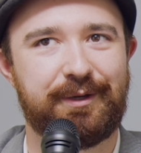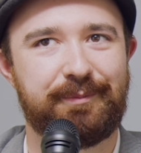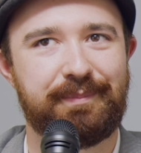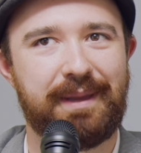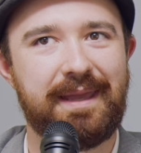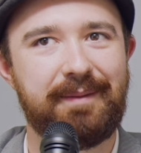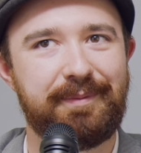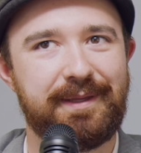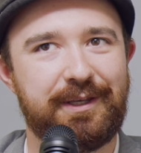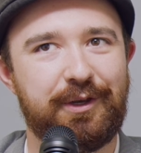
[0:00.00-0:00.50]

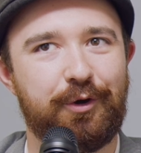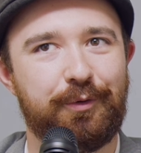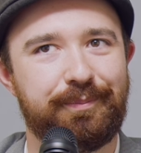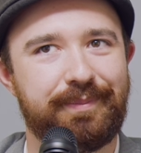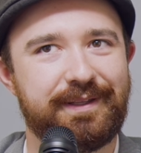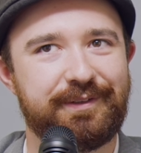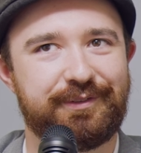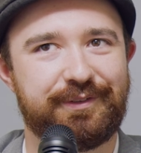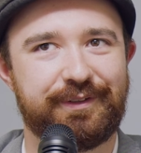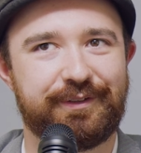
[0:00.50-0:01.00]
maybe no
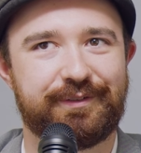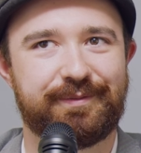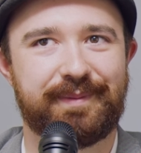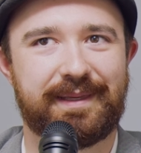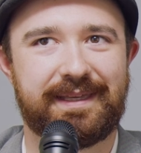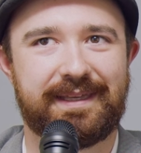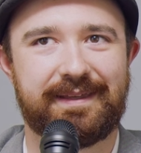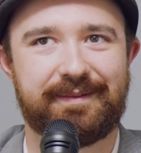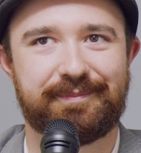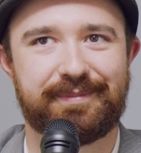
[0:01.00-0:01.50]
business
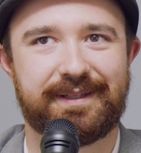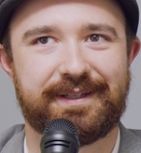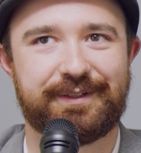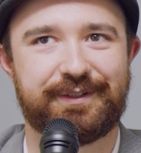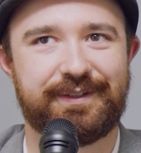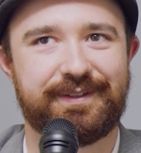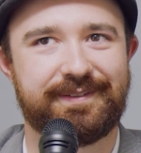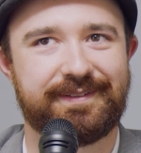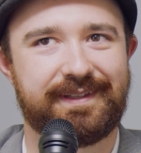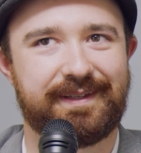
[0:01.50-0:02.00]
making
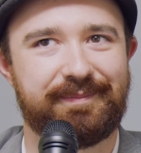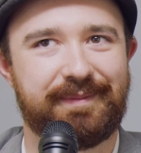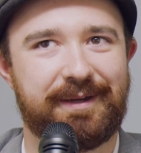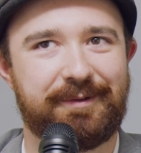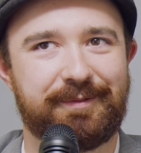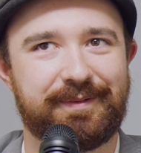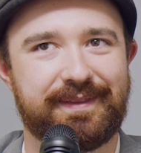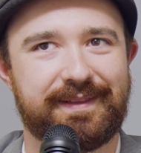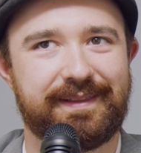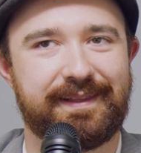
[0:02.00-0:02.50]
plushies come
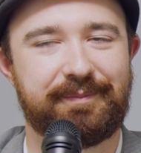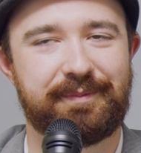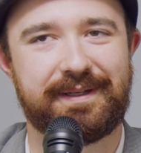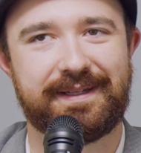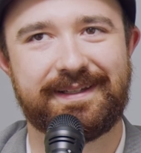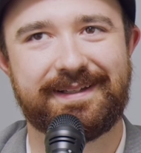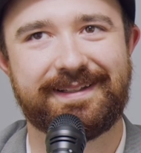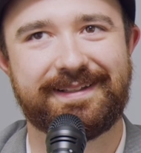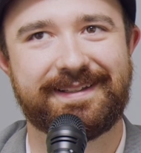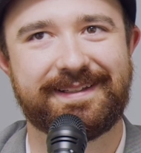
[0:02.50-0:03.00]
out with a
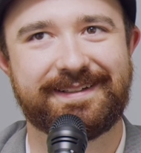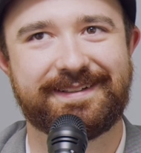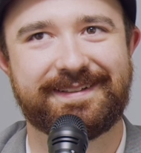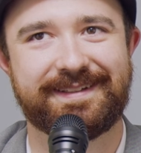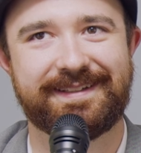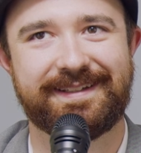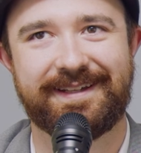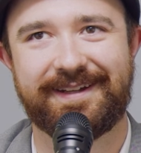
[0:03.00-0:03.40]
limited edition.